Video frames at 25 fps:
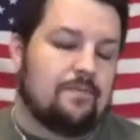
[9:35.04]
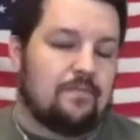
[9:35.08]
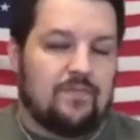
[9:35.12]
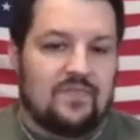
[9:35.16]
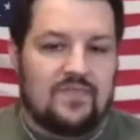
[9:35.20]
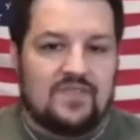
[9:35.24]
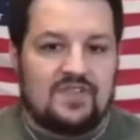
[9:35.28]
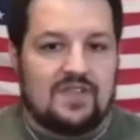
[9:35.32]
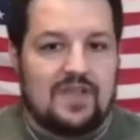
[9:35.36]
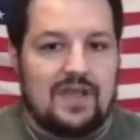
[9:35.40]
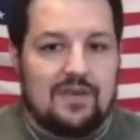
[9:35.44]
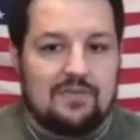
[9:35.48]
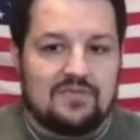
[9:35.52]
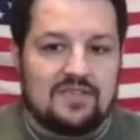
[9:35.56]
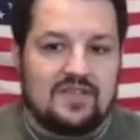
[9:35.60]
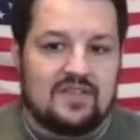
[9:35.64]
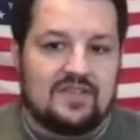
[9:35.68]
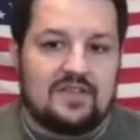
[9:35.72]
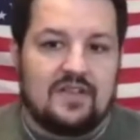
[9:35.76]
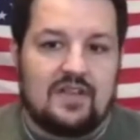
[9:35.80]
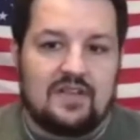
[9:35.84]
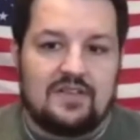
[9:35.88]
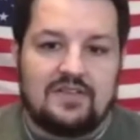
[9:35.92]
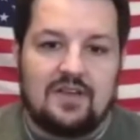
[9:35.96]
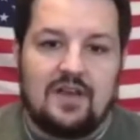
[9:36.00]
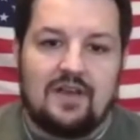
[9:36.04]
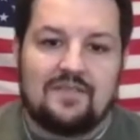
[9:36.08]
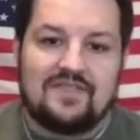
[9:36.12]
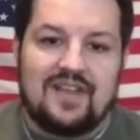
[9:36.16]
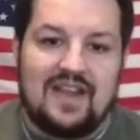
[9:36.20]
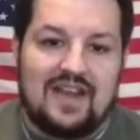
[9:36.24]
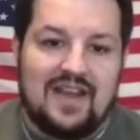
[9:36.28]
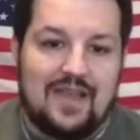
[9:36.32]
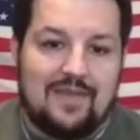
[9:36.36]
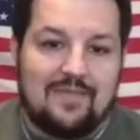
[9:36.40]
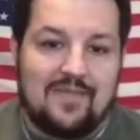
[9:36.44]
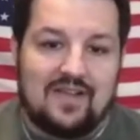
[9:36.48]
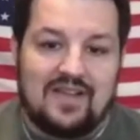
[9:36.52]
so that was a tough
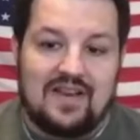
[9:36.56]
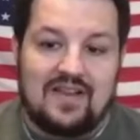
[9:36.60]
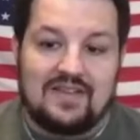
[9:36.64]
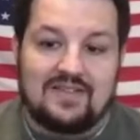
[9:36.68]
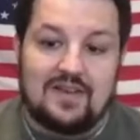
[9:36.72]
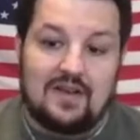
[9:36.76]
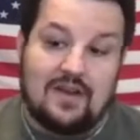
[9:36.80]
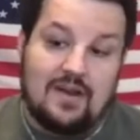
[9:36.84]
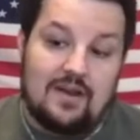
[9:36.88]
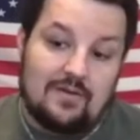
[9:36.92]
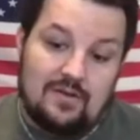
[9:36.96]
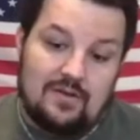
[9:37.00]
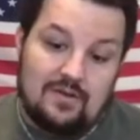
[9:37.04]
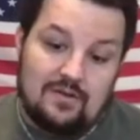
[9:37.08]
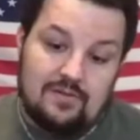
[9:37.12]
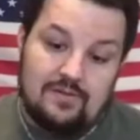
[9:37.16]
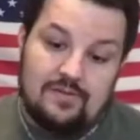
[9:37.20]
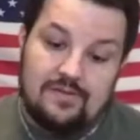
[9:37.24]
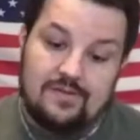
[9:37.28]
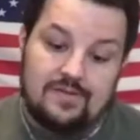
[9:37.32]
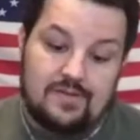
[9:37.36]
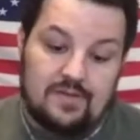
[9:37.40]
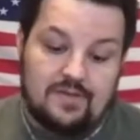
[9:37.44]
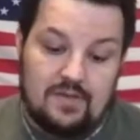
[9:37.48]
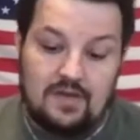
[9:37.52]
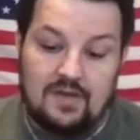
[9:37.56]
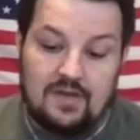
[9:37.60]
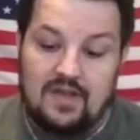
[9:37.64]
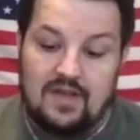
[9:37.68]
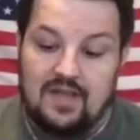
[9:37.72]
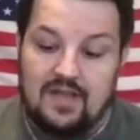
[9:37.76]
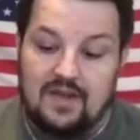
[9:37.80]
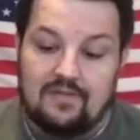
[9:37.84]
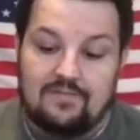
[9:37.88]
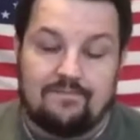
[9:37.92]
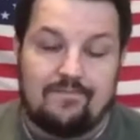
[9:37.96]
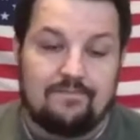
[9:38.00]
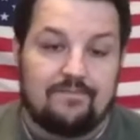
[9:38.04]
dynamic. And I said, all right, well, I
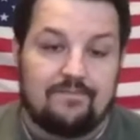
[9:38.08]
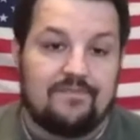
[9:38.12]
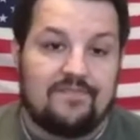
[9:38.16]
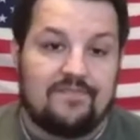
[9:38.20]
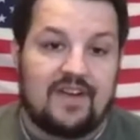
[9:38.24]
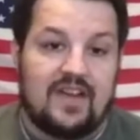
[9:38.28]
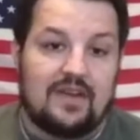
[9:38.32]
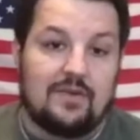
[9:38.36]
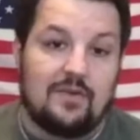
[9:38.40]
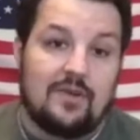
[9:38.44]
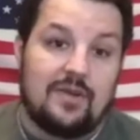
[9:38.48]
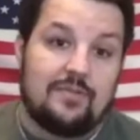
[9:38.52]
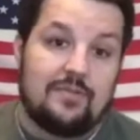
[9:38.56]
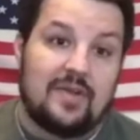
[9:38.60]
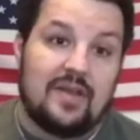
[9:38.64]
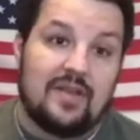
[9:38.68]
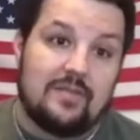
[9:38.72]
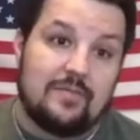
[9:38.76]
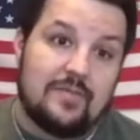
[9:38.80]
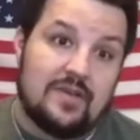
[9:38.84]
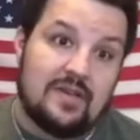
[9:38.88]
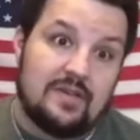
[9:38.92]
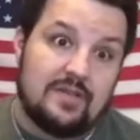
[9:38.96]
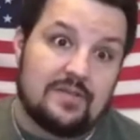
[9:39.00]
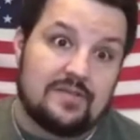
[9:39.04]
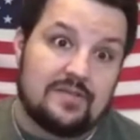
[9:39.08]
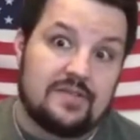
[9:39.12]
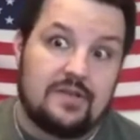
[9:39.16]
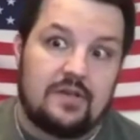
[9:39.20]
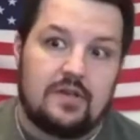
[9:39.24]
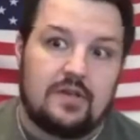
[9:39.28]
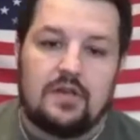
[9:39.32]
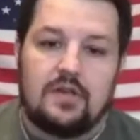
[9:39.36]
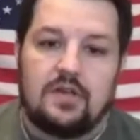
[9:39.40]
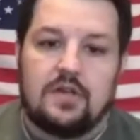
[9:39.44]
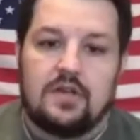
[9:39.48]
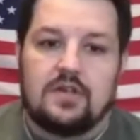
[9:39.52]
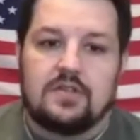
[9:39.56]
got to find a way to pay the bills.
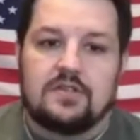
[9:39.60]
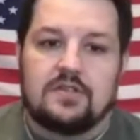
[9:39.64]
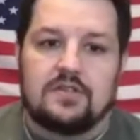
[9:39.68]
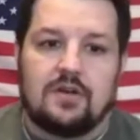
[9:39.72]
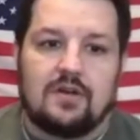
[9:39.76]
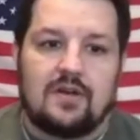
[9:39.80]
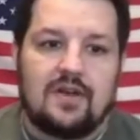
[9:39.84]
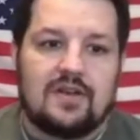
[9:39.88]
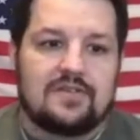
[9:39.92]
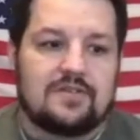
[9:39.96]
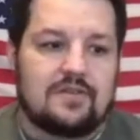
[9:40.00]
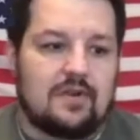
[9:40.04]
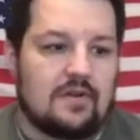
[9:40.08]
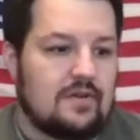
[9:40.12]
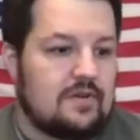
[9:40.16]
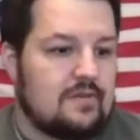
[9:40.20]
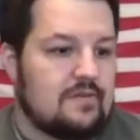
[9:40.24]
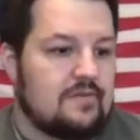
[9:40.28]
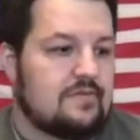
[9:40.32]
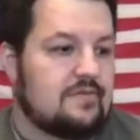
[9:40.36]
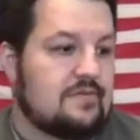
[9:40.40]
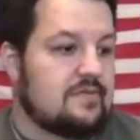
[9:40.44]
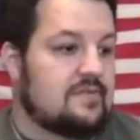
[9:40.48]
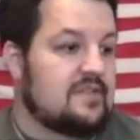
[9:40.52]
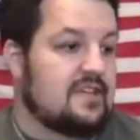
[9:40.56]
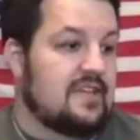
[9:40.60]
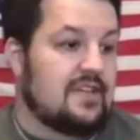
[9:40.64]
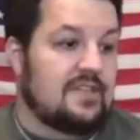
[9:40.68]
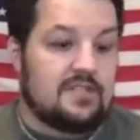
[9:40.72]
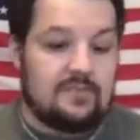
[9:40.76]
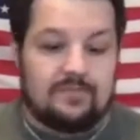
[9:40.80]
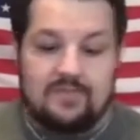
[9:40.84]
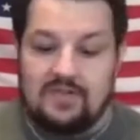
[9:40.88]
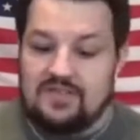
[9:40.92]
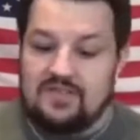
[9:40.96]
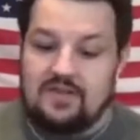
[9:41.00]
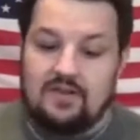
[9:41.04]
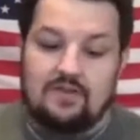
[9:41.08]
So I started
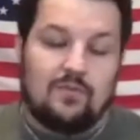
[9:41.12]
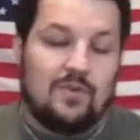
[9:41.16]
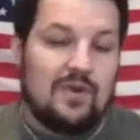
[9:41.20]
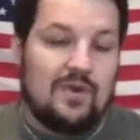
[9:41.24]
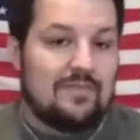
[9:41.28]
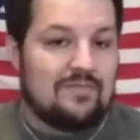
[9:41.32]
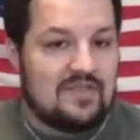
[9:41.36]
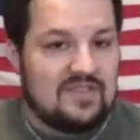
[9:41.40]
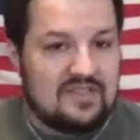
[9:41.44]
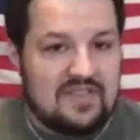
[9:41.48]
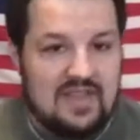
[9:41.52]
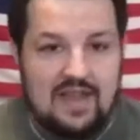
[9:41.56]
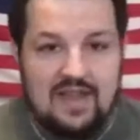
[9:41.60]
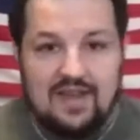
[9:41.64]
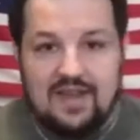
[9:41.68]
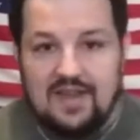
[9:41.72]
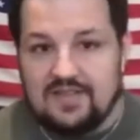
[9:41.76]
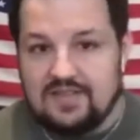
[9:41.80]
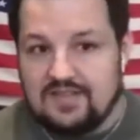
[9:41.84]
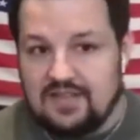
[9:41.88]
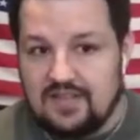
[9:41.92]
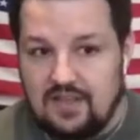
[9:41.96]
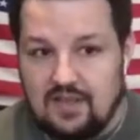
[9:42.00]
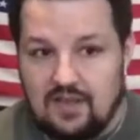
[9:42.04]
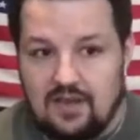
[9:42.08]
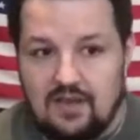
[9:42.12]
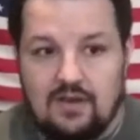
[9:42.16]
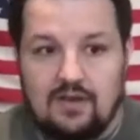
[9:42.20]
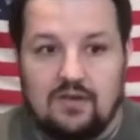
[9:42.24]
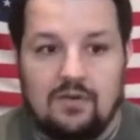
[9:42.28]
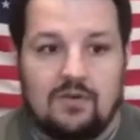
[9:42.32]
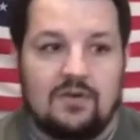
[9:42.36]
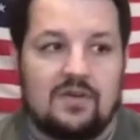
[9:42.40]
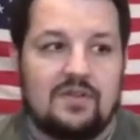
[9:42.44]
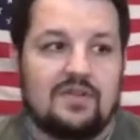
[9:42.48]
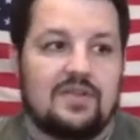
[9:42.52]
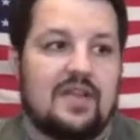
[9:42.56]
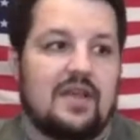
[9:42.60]
teaching myself web design,
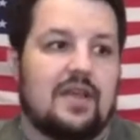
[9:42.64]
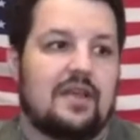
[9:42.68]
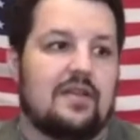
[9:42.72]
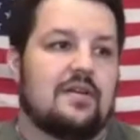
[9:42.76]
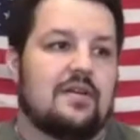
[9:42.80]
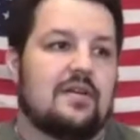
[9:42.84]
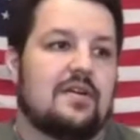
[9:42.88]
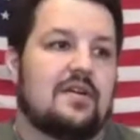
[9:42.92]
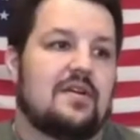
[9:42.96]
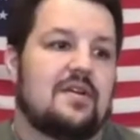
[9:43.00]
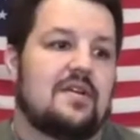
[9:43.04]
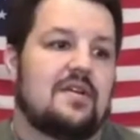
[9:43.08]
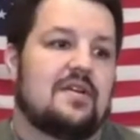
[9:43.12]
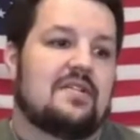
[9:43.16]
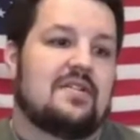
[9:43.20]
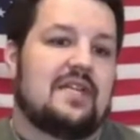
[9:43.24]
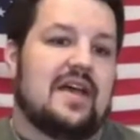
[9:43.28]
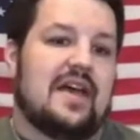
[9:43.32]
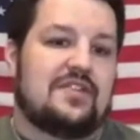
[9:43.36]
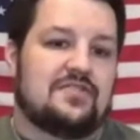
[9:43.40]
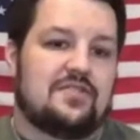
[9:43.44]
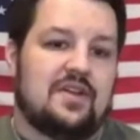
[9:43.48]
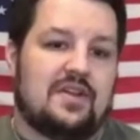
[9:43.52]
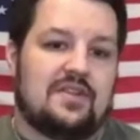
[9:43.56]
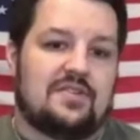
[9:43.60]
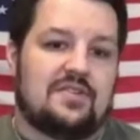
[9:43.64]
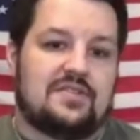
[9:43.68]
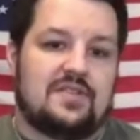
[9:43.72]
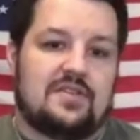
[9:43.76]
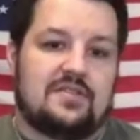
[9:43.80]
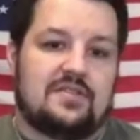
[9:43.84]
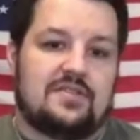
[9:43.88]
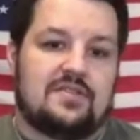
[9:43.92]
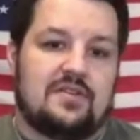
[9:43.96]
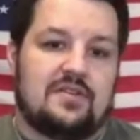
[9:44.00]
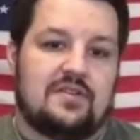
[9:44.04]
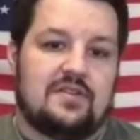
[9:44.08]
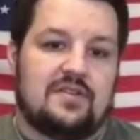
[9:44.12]
SEO. And then that
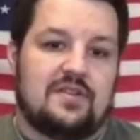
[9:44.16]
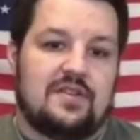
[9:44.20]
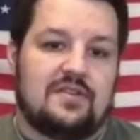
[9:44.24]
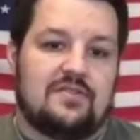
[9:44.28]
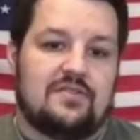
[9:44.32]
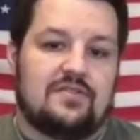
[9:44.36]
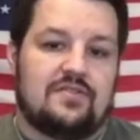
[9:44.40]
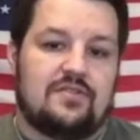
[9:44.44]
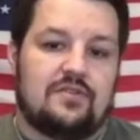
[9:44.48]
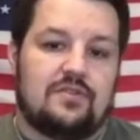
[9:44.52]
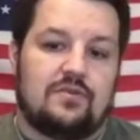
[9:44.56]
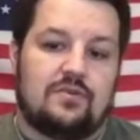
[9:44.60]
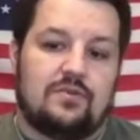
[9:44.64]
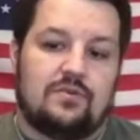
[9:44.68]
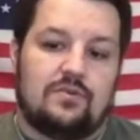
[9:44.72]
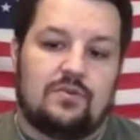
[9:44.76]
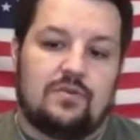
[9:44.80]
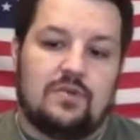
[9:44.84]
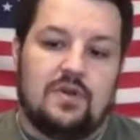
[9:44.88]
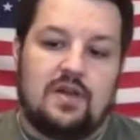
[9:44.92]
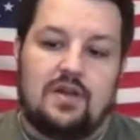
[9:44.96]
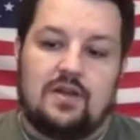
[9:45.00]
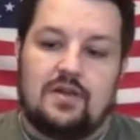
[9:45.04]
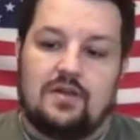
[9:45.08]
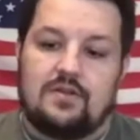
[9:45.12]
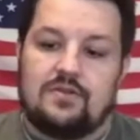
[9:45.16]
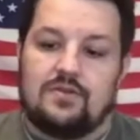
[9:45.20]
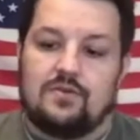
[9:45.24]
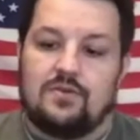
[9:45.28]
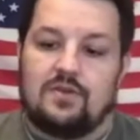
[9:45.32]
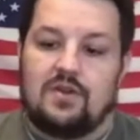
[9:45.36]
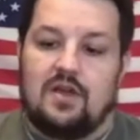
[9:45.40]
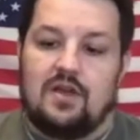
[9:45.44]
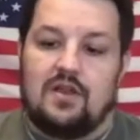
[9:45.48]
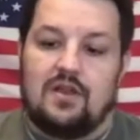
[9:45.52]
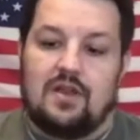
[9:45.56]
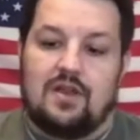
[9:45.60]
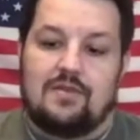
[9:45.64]
transitioned into
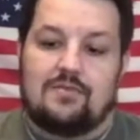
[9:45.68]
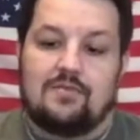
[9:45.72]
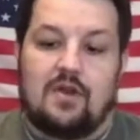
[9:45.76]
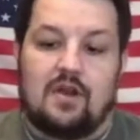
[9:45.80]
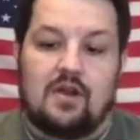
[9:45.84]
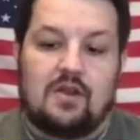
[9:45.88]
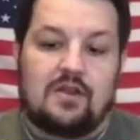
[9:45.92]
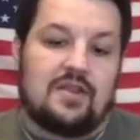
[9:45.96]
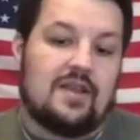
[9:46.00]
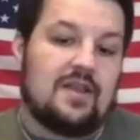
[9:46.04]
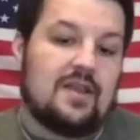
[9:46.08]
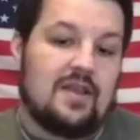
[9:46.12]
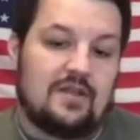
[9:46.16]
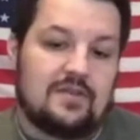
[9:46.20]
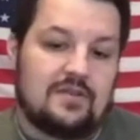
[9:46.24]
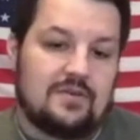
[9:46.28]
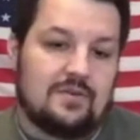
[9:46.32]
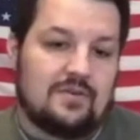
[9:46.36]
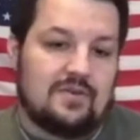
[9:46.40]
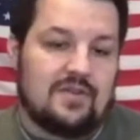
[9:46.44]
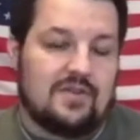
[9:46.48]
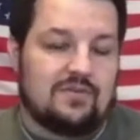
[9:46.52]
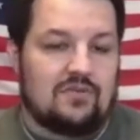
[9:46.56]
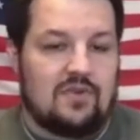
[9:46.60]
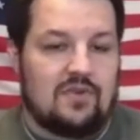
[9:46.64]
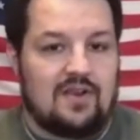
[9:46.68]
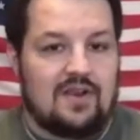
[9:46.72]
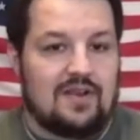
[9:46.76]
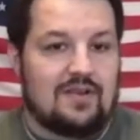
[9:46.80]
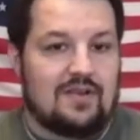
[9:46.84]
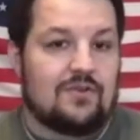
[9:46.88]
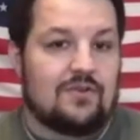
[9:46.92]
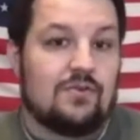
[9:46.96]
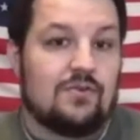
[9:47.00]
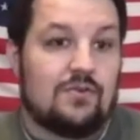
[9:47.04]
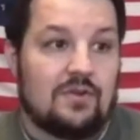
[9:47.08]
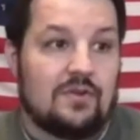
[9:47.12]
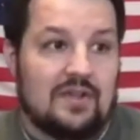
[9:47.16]
doing online marketing,
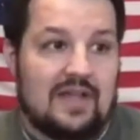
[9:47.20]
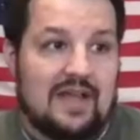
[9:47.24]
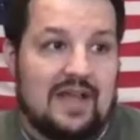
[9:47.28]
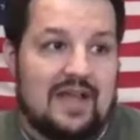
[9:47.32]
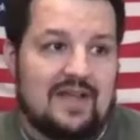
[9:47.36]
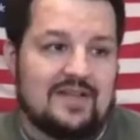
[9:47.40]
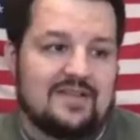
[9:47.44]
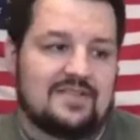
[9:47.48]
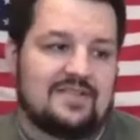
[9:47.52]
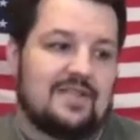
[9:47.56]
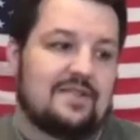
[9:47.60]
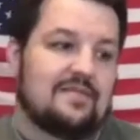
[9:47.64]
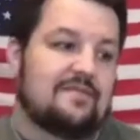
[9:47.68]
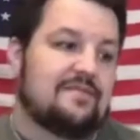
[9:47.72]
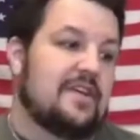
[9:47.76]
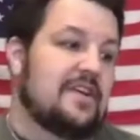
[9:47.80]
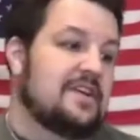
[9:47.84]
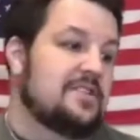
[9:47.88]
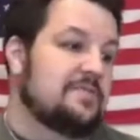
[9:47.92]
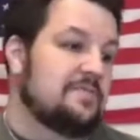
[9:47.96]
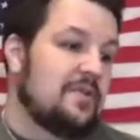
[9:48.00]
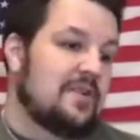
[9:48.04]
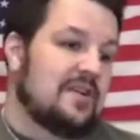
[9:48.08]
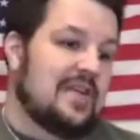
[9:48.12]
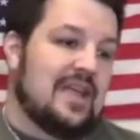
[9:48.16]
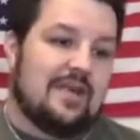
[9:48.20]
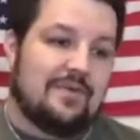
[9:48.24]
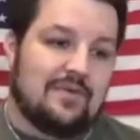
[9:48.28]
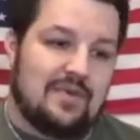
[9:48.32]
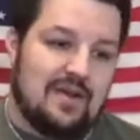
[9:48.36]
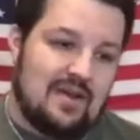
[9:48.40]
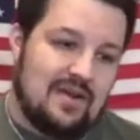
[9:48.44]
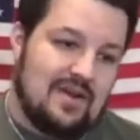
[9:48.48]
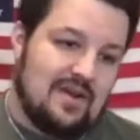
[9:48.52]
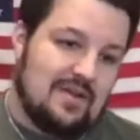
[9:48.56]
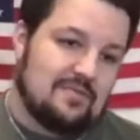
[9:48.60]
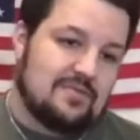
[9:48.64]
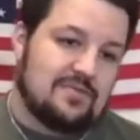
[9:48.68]
run Google ads. Then Facebook came
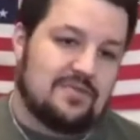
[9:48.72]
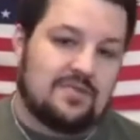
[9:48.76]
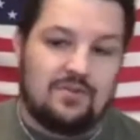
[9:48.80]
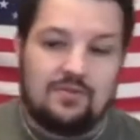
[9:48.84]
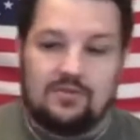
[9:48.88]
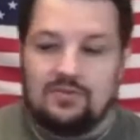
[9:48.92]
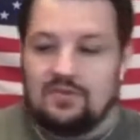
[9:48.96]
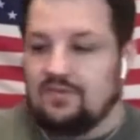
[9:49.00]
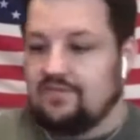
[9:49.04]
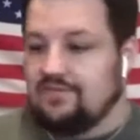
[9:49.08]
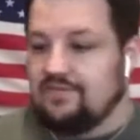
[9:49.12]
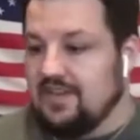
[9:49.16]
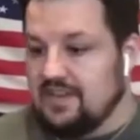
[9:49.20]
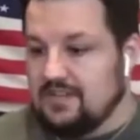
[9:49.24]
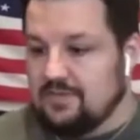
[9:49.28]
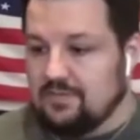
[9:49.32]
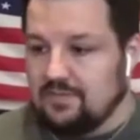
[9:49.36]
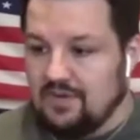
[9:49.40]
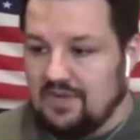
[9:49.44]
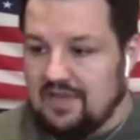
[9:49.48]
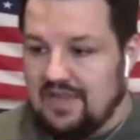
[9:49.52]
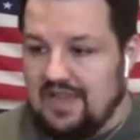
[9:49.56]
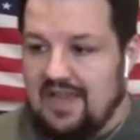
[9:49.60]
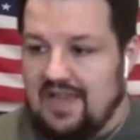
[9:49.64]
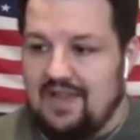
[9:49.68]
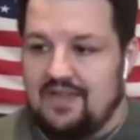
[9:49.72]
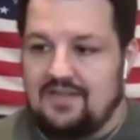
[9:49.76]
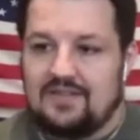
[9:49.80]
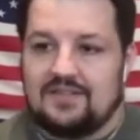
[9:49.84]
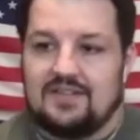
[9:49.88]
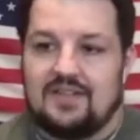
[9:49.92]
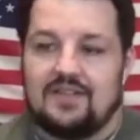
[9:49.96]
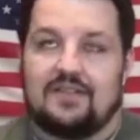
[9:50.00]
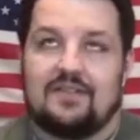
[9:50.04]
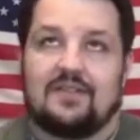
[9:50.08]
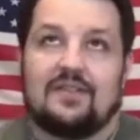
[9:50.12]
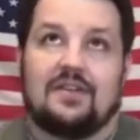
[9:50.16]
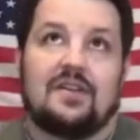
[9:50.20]
around, and it was Google and Facebook
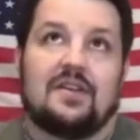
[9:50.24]
ads. And